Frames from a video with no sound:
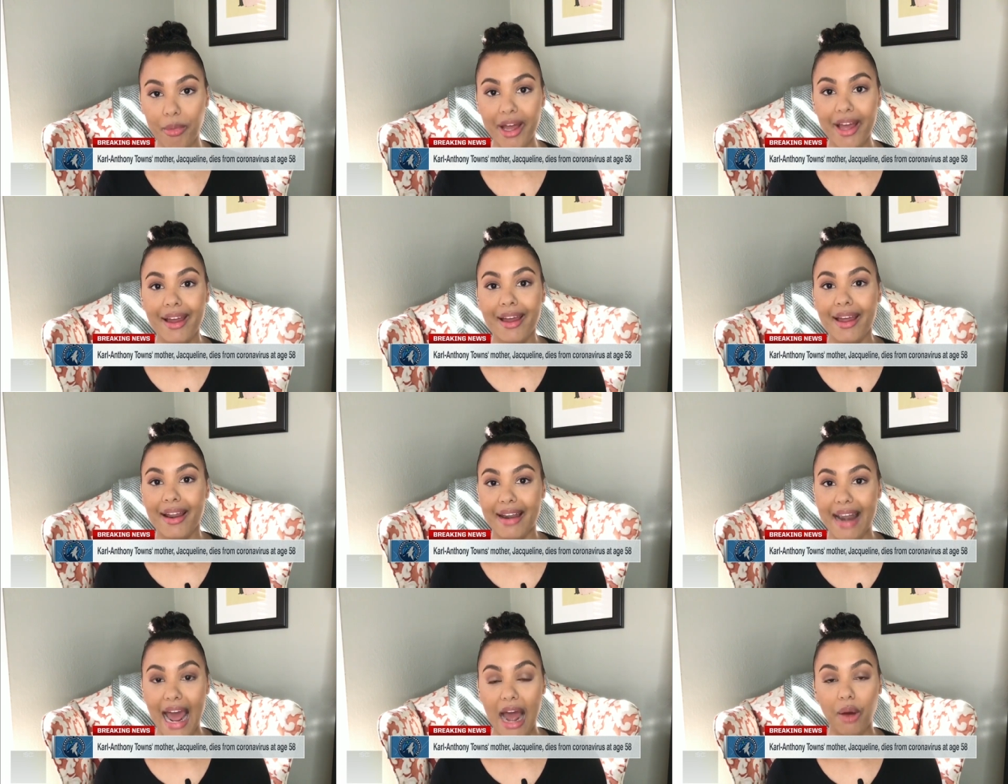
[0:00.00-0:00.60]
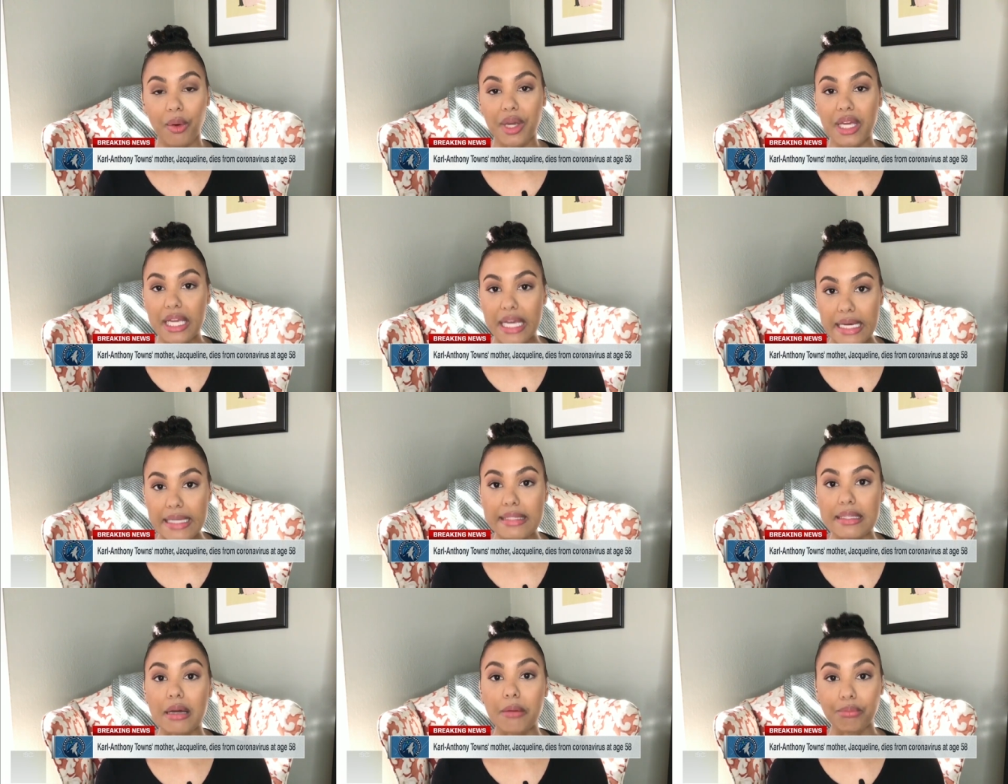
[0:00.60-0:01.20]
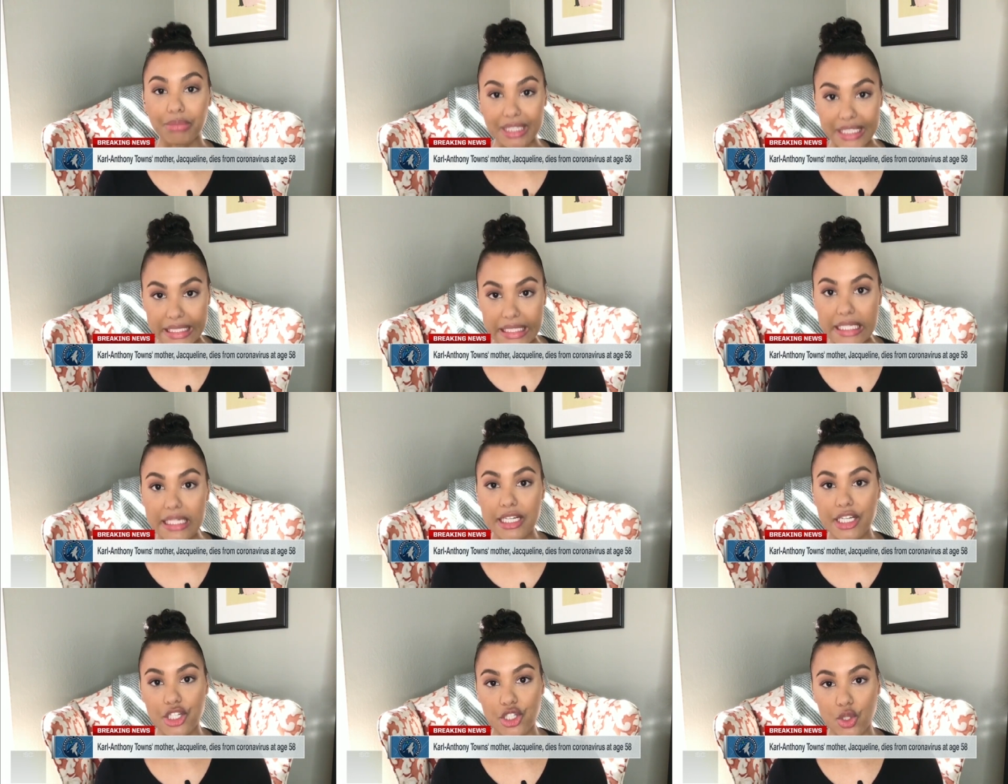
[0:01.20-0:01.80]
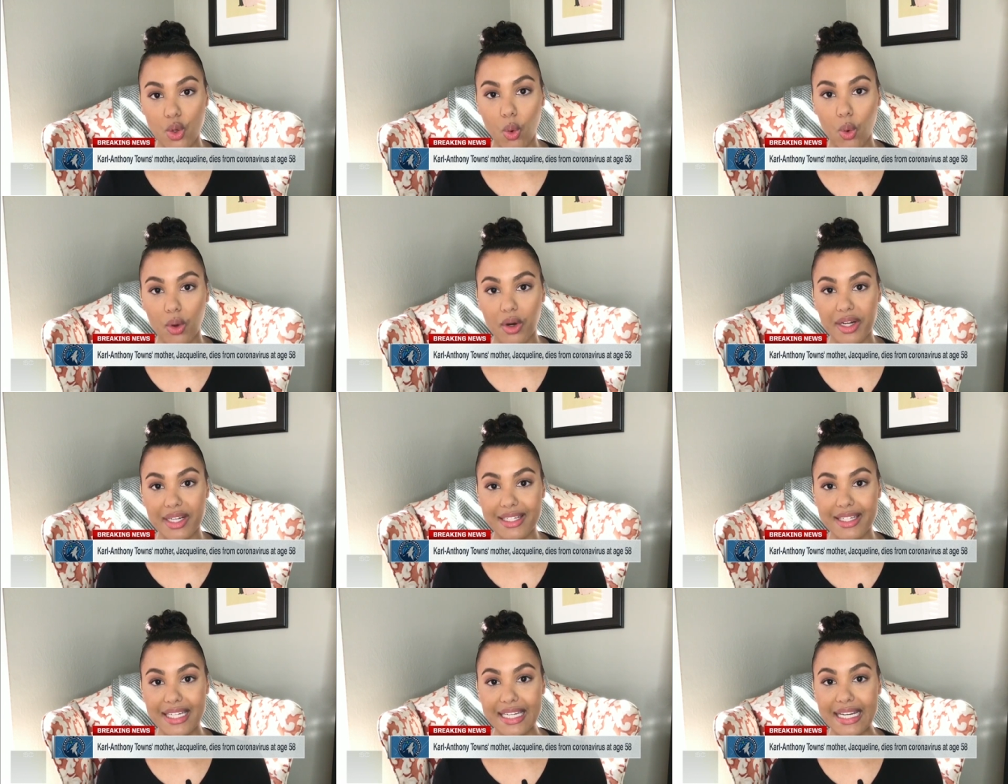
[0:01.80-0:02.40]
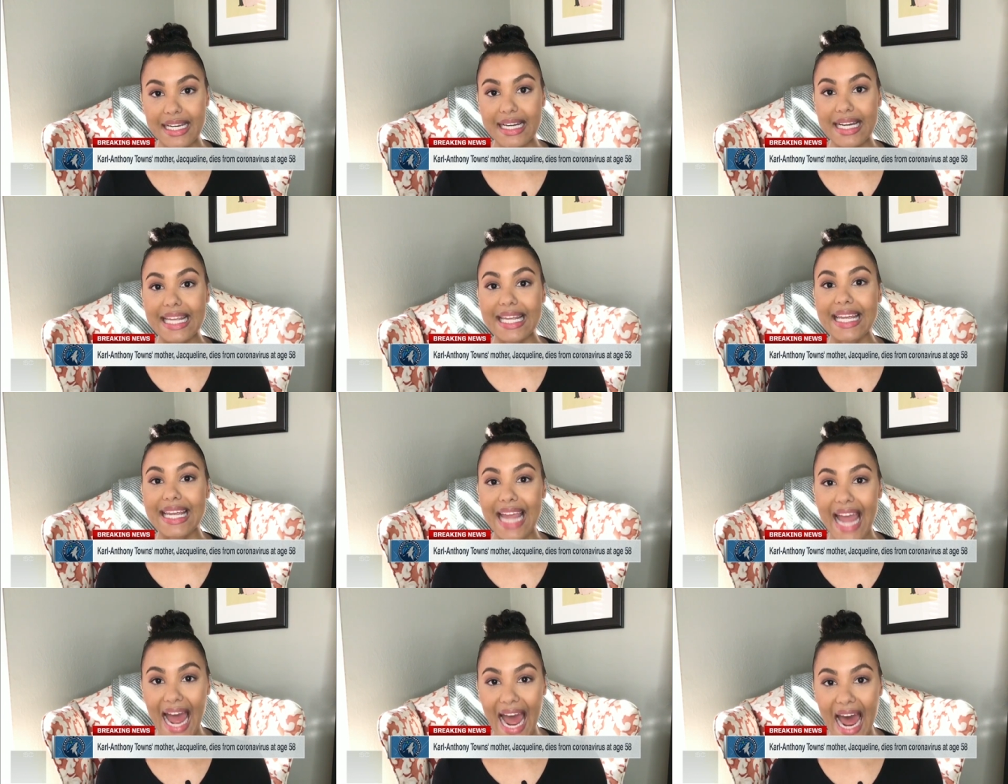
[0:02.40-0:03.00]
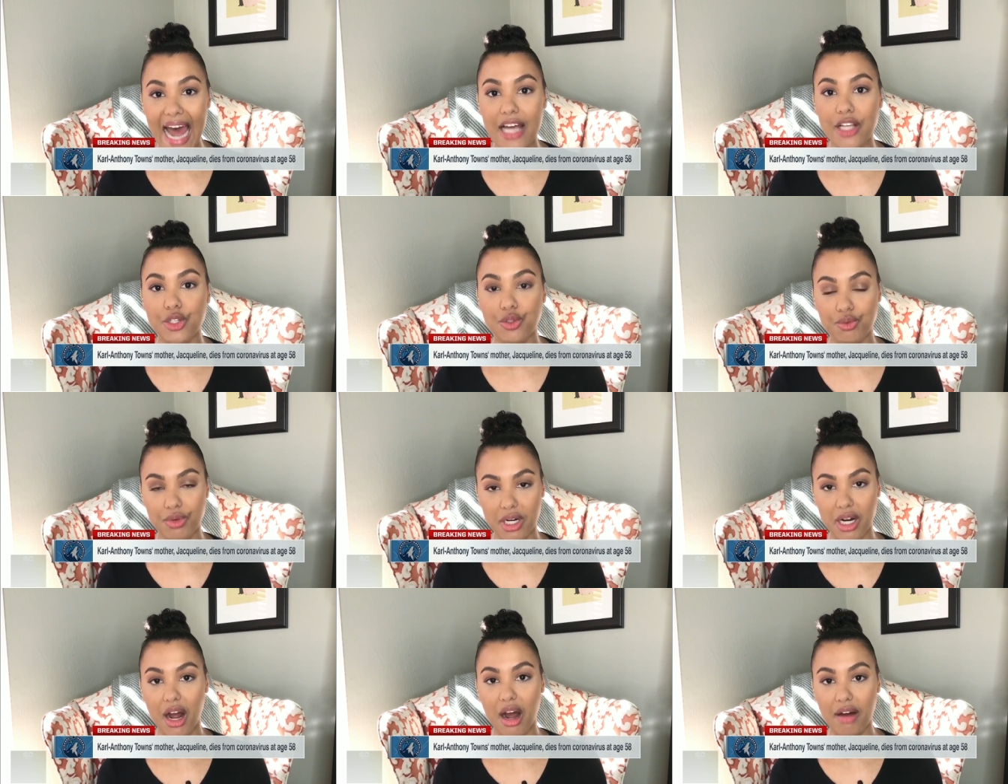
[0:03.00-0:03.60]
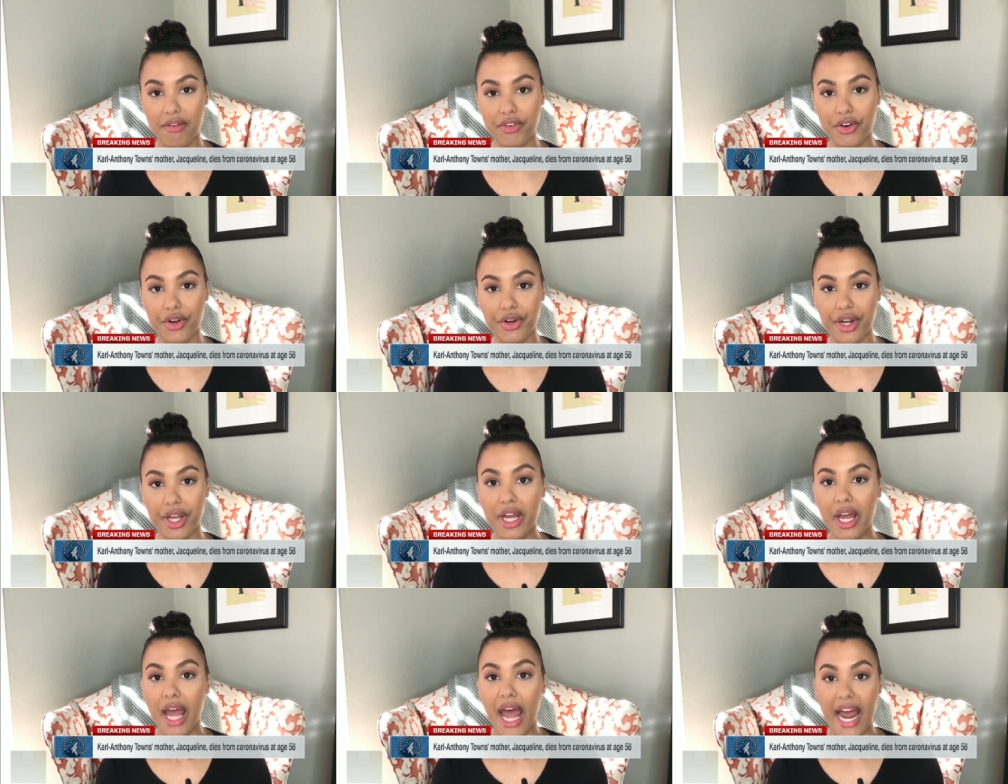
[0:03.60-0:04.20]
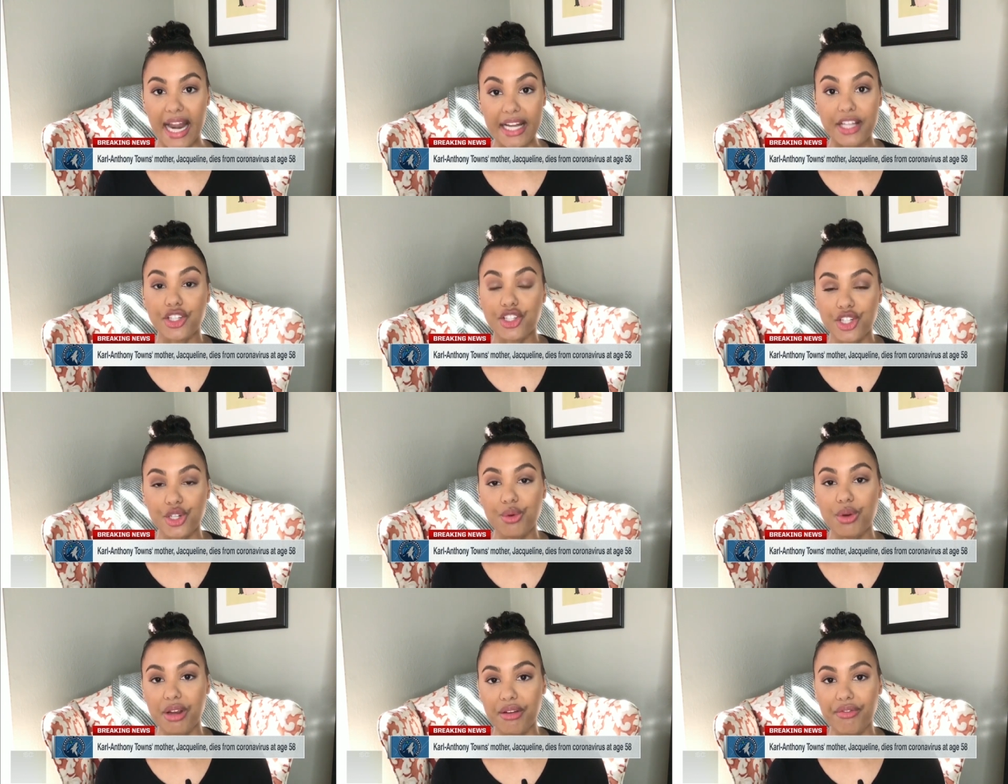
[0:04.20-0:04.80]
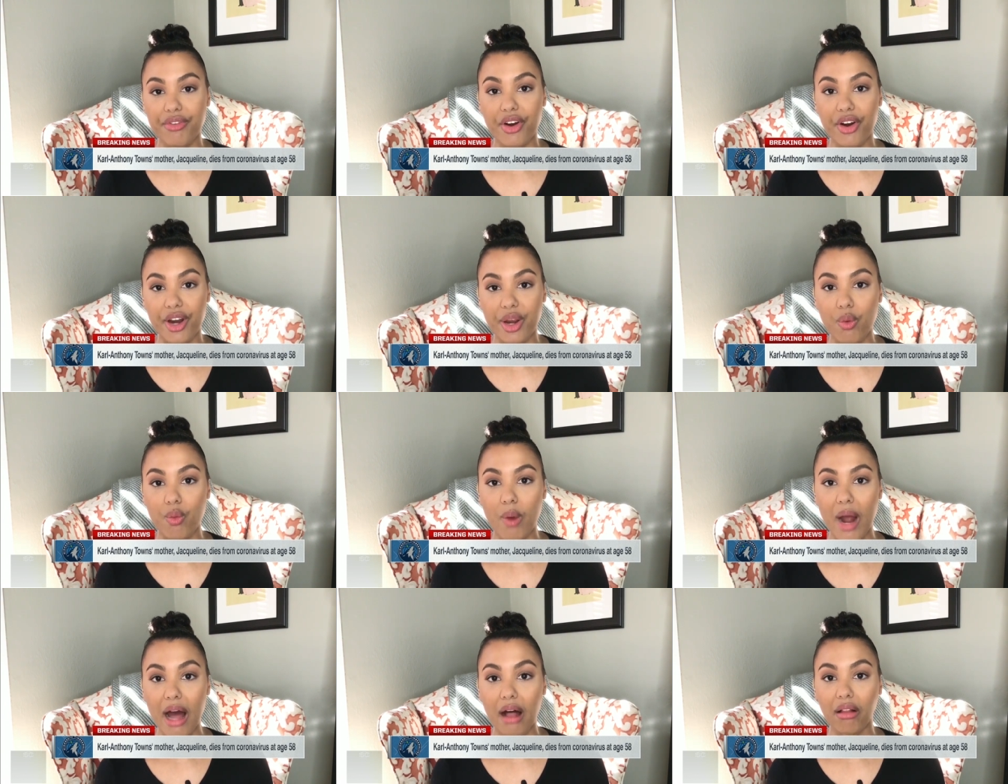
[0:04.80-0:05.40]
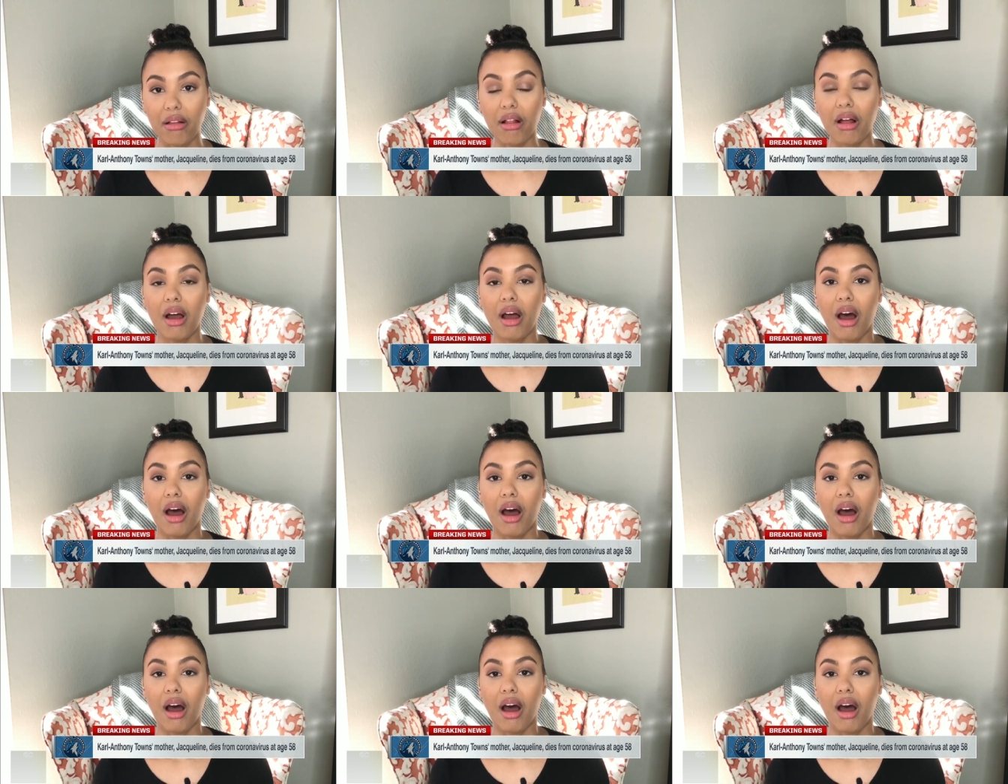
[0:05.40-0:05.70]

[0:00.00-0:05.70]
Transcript: Now he has completed his quarantine. He has recovered and is doing very well.